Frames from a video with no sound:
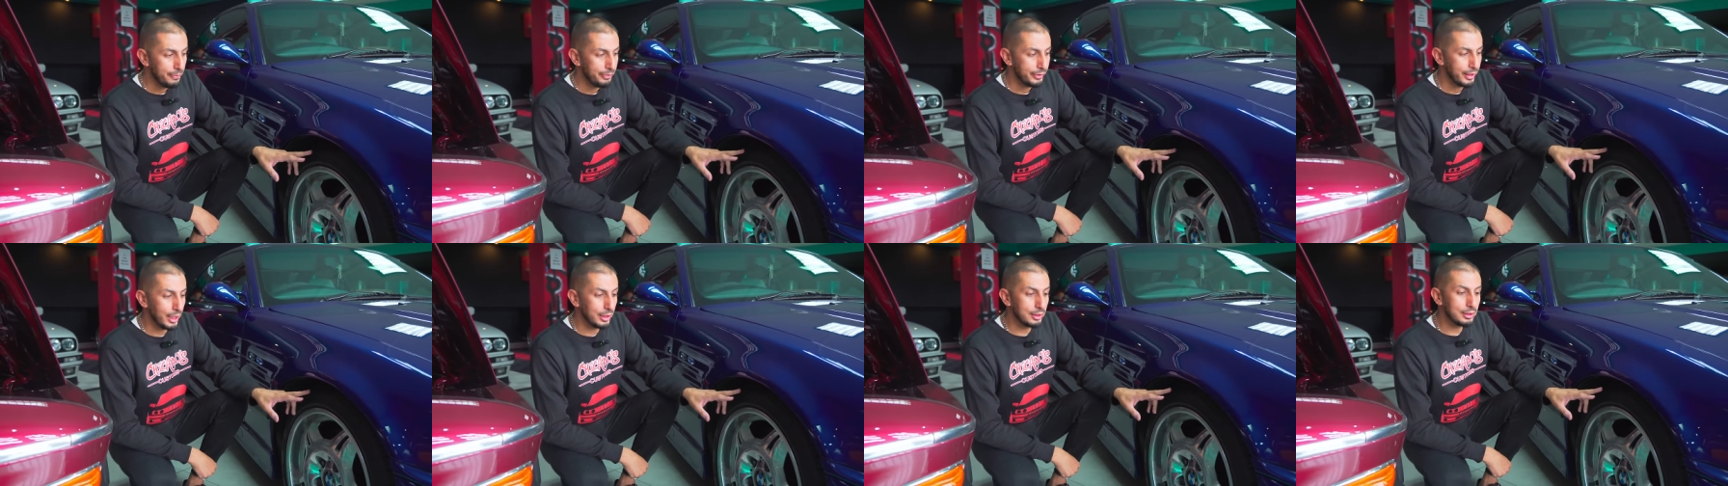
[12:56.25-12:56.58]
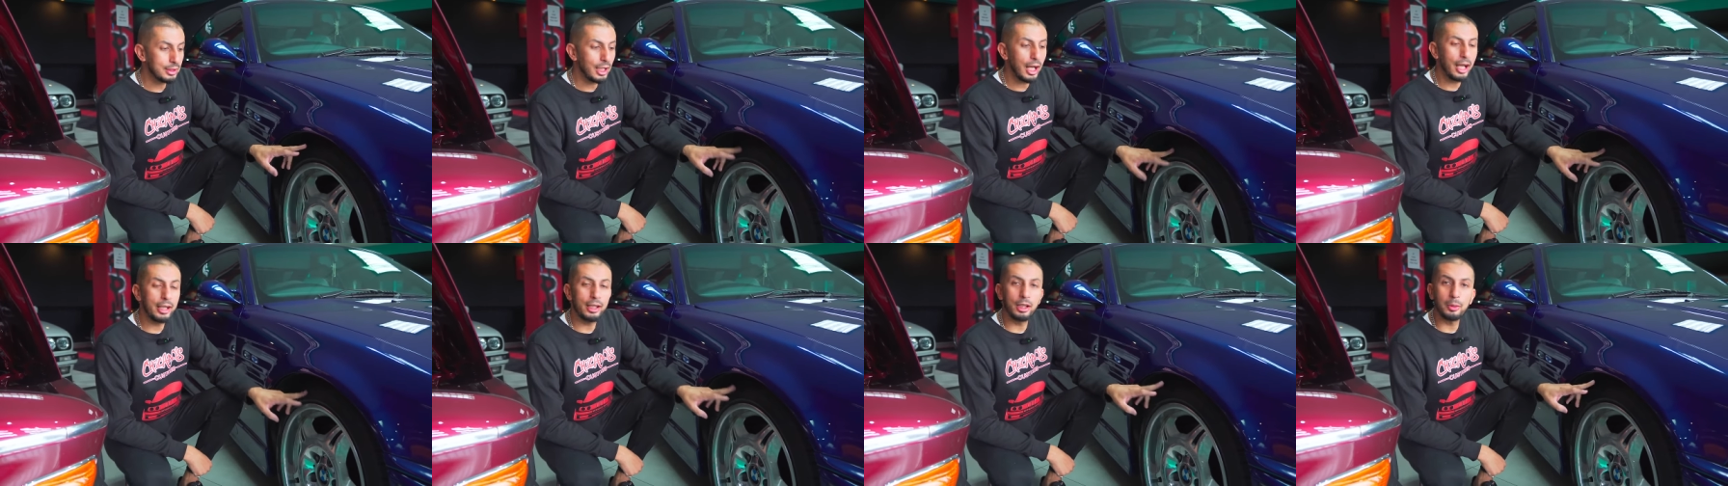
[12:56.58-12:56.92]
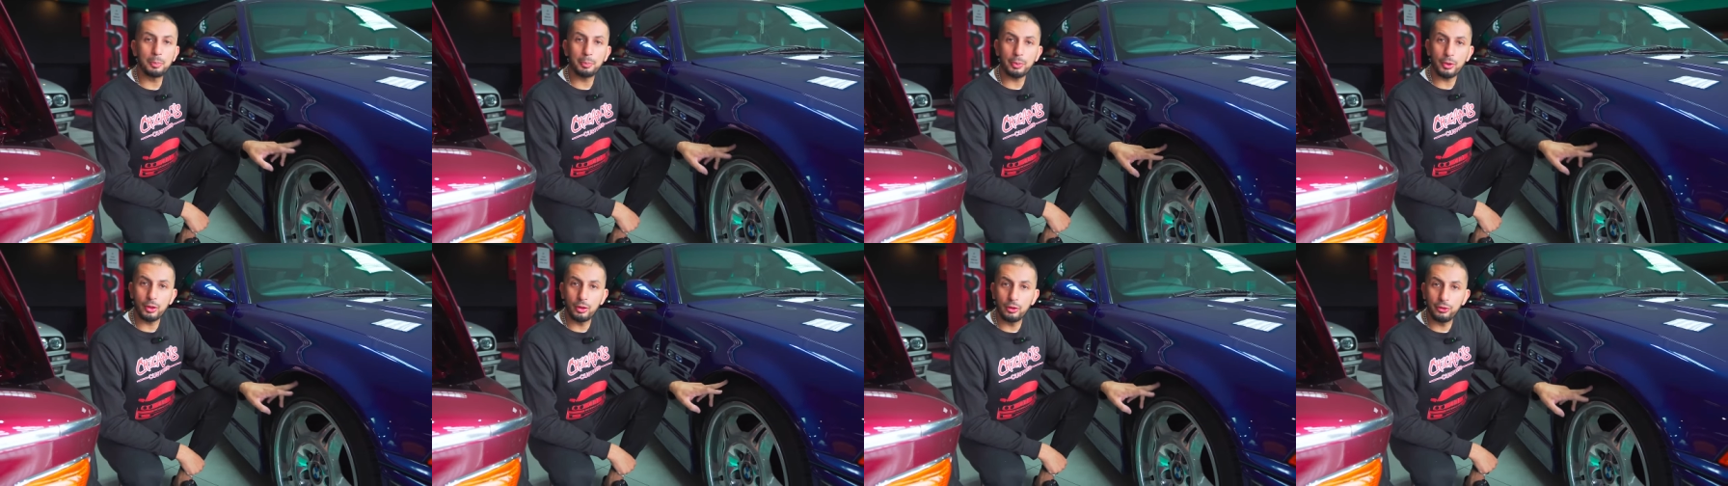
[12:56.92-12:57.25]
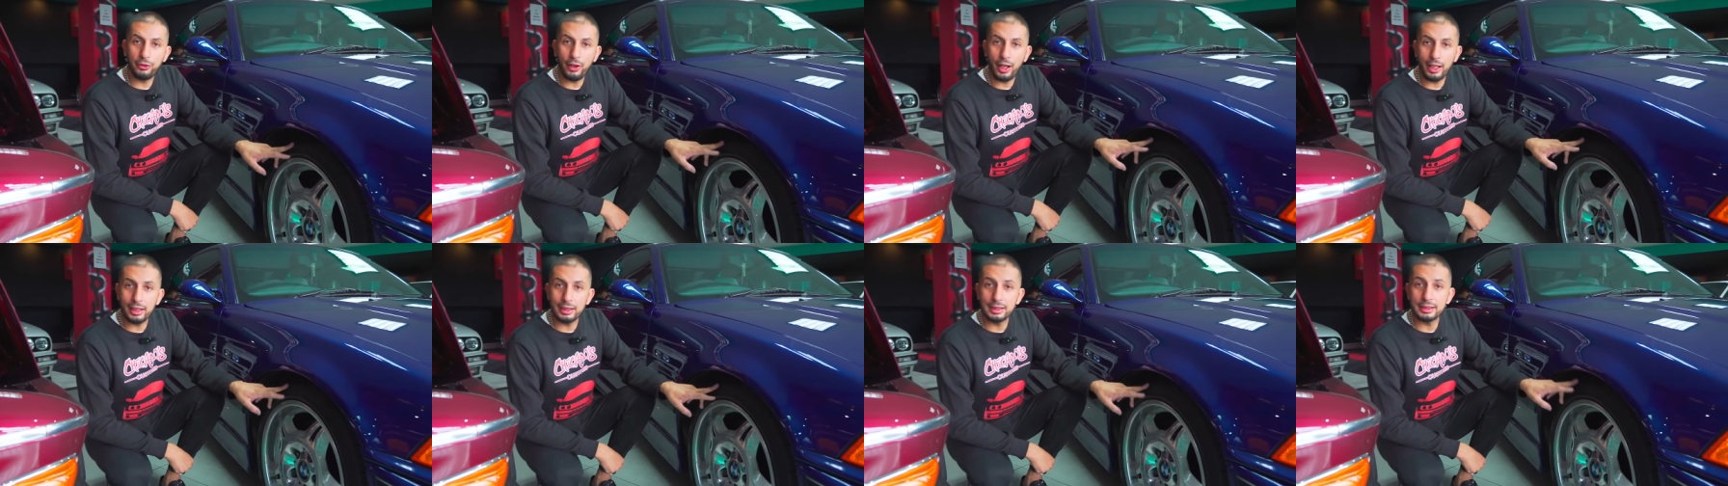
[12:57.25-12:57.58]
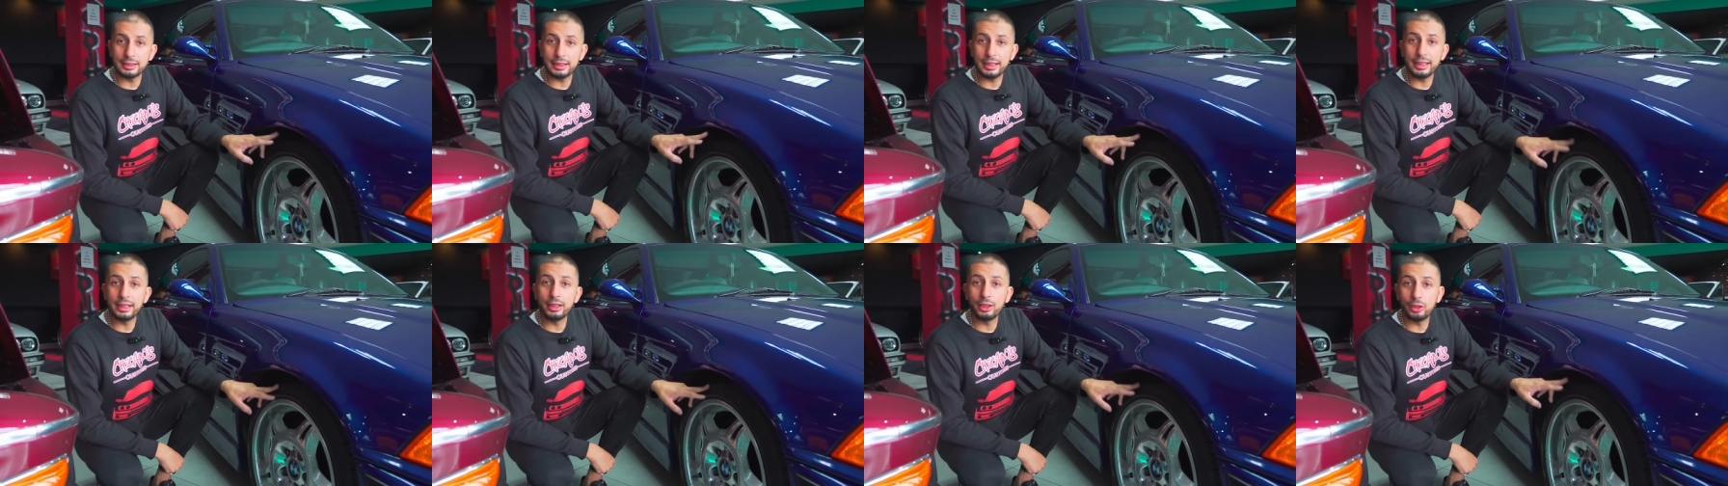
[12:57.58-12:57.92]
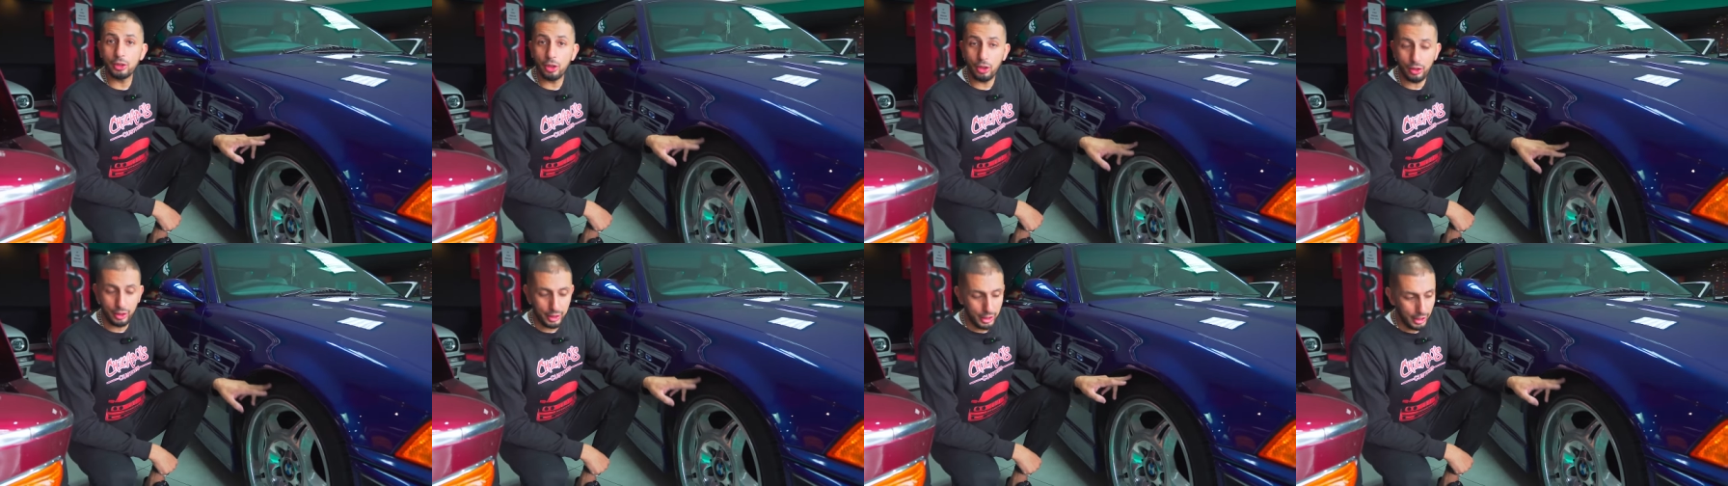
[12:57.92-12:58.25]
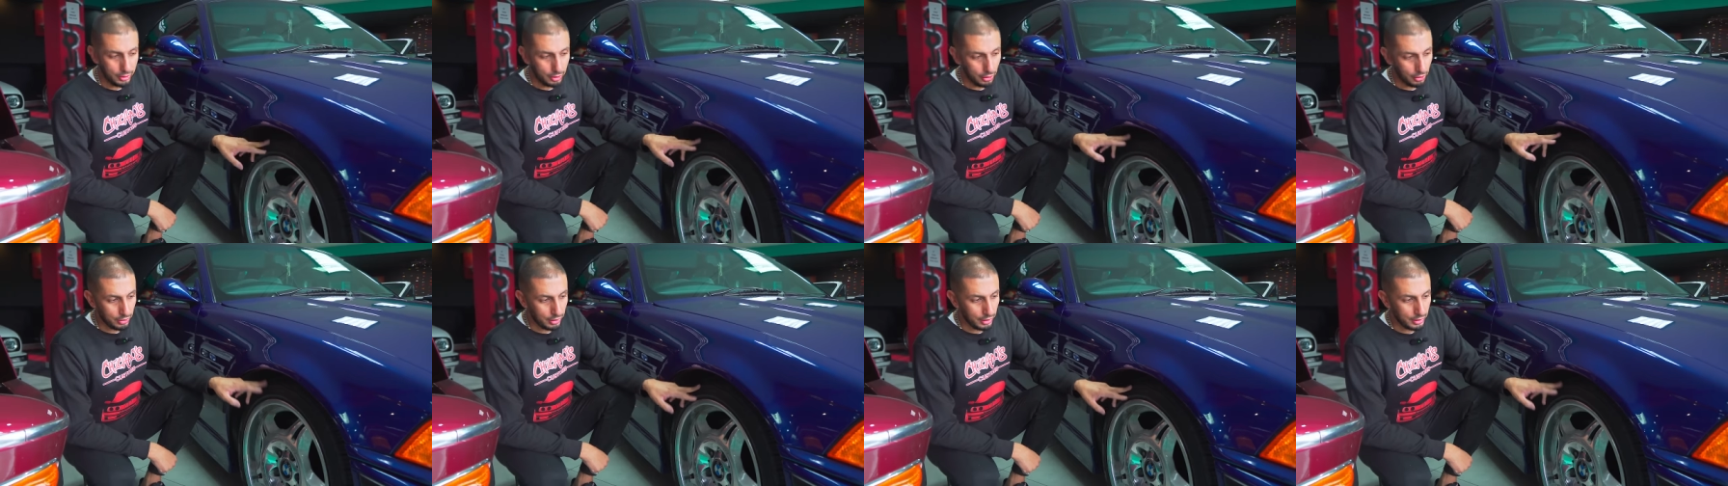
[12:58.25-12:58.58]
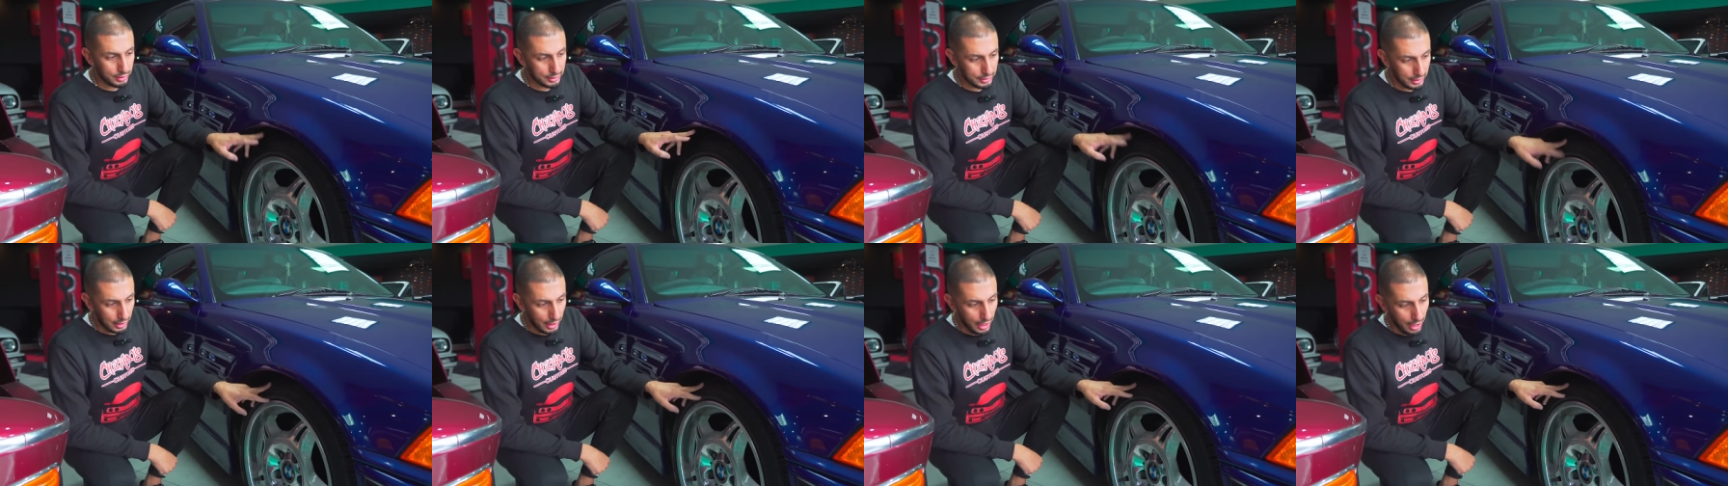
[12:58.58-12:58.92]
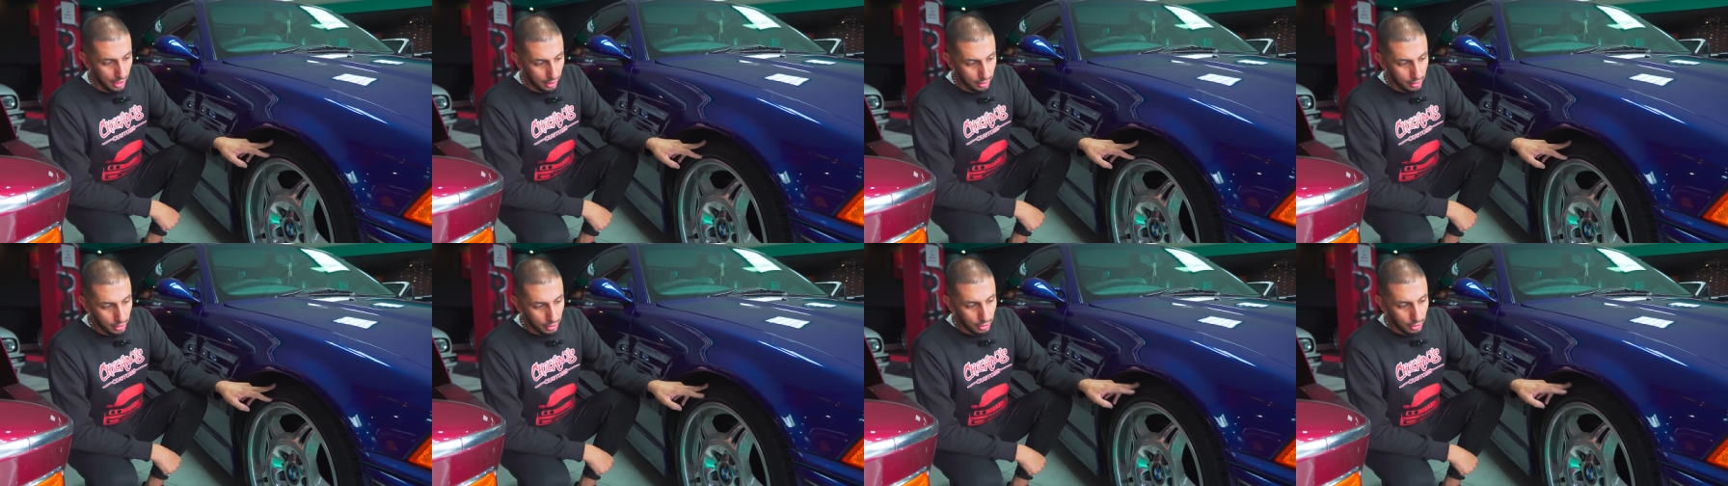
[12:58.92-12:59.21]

the tire profile is incorrect on this car.